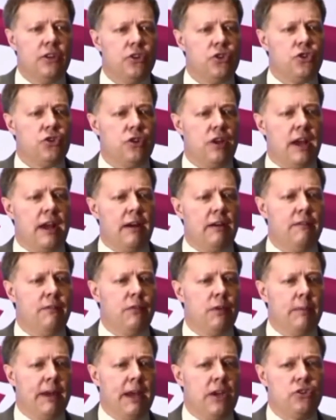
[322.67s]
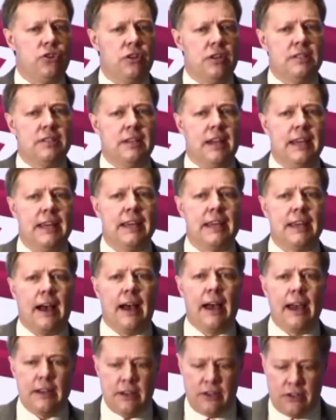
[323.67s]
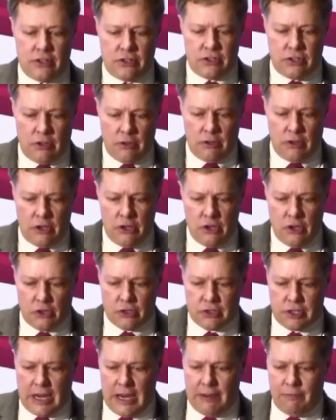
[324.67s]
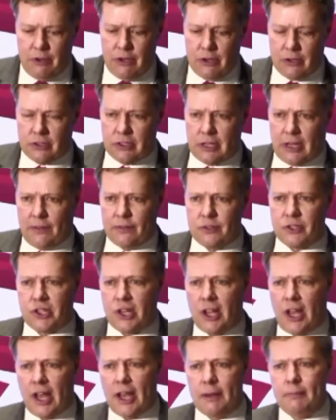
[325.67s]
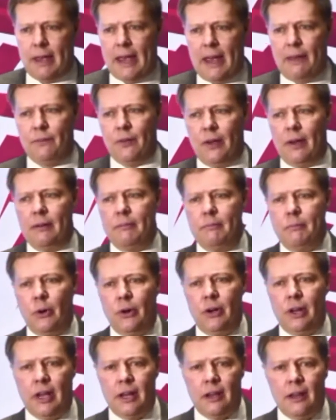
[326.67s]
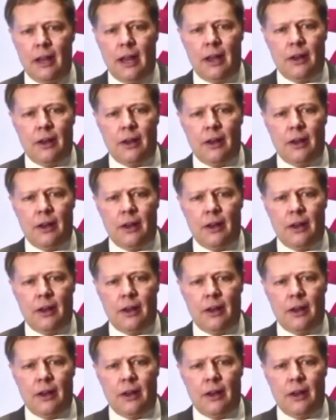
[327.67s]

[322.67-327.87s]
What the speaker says: share information and take guidance so that you're saving yourselves time, effort, and money,